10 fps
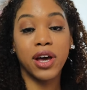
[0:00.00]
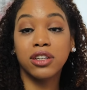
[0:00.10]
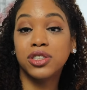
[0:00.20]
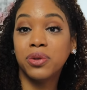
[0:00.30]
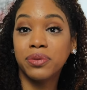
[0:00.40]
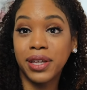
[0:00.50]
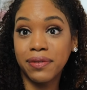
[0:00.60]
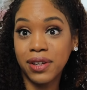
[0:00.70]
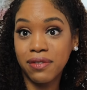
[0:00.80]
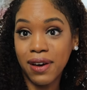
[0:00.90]
We also
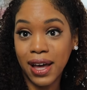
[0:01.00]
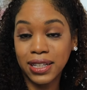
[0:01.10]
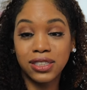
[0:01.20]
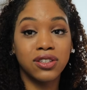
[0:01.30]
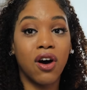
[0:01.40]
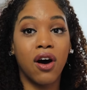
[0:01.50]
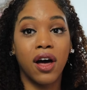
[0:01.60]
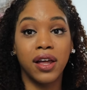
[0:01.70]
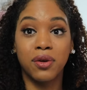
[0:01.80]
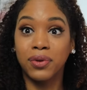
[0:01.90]
give advice
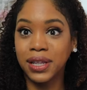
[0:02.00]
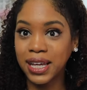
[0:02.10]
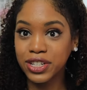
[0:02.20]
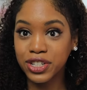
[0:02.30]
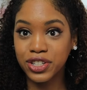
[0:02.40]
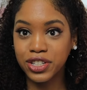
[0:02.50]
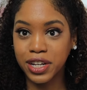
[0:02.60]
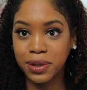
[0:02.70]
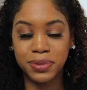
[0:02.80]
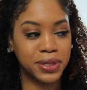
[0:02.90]
on
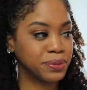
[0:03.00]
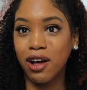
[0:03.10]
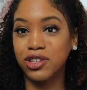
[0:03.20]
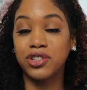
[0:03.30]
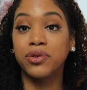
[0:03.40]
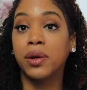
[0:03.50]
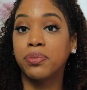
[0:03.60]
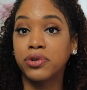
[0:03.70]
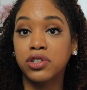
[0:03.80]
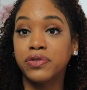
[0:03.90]
relationships, how to
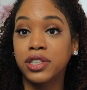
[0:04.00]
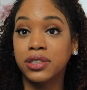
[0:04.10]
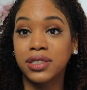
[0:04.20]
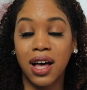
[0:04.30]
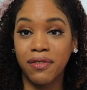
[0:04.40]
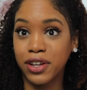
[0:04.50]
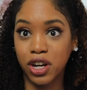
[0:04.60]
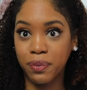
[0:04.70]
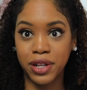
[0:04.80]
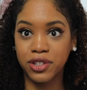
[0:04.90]
improve yourself and
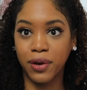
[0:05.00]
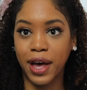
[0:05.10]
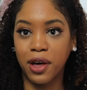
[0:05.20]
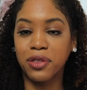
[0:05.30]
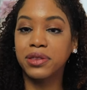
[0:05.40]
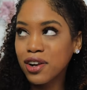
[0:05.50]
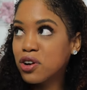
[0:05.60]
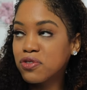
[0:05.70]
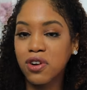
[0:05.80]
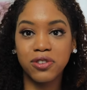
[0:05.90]
your mental health, and
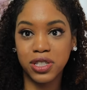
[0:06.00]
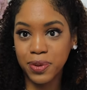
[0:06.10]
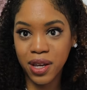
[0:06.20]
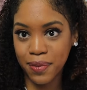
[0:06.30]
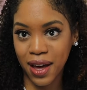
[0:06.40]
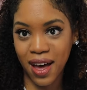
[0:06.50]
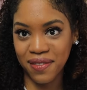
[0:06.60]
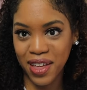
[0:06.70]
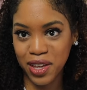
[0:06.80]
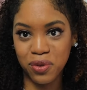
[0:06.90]
overall just becoming a high
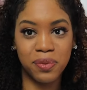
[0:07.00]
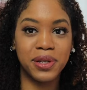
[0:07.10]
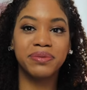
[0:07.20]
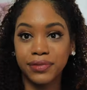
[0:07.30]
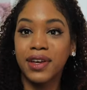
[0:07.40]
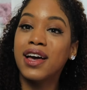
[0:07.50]
value woman.